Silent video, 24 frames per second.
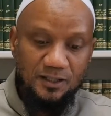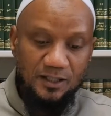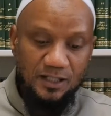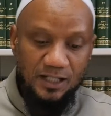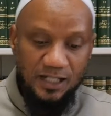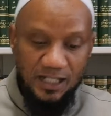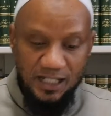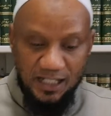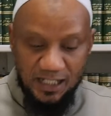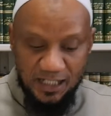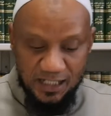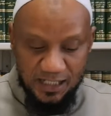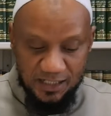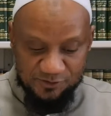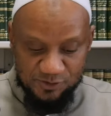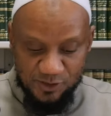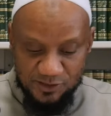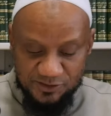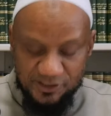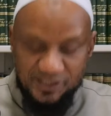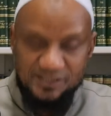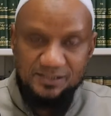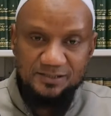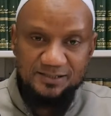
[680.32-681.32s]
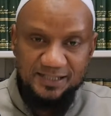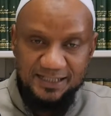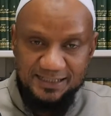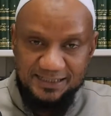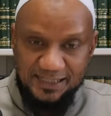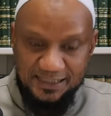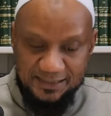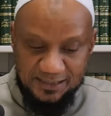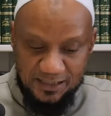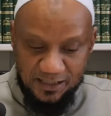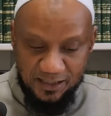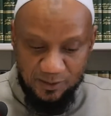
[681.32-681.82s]
So those are the things
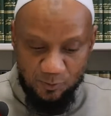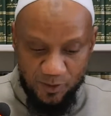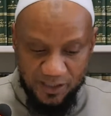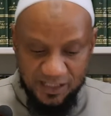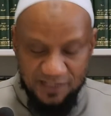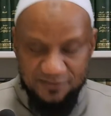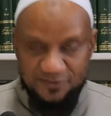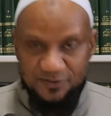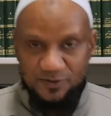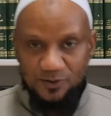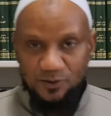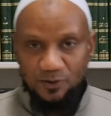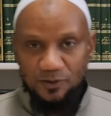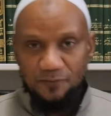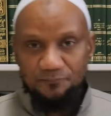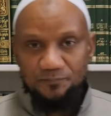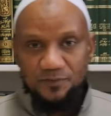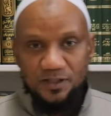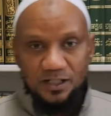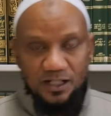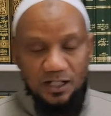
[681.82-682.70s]
that one has to,